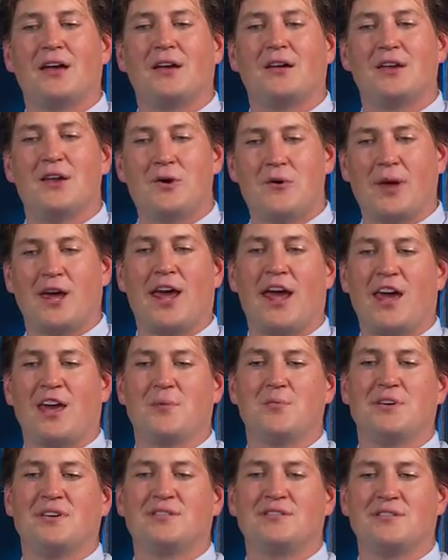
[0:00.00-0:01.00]
knowing
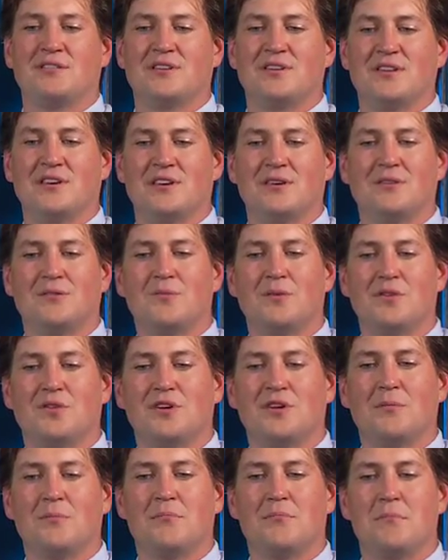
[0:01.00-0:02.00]
A B C,
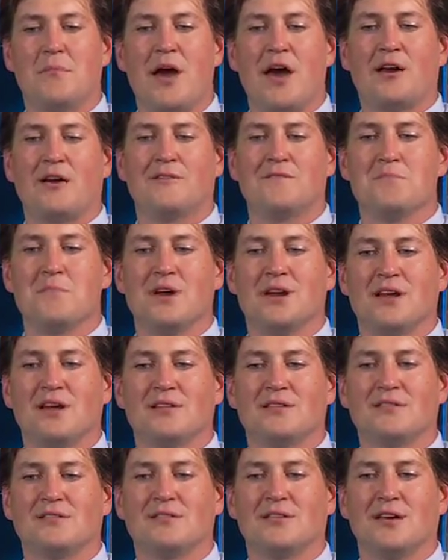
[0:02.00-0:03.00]
within a matter of
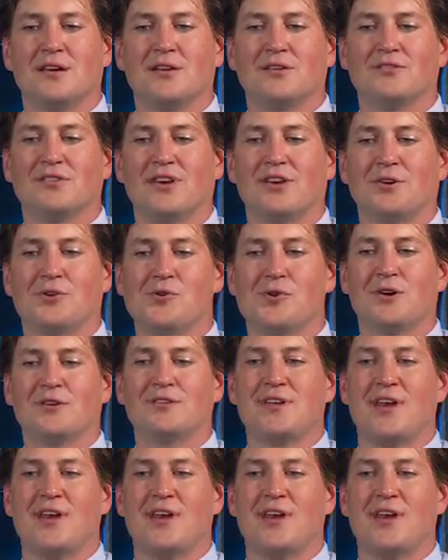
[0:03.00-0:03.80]
minutes, it'll say Cougar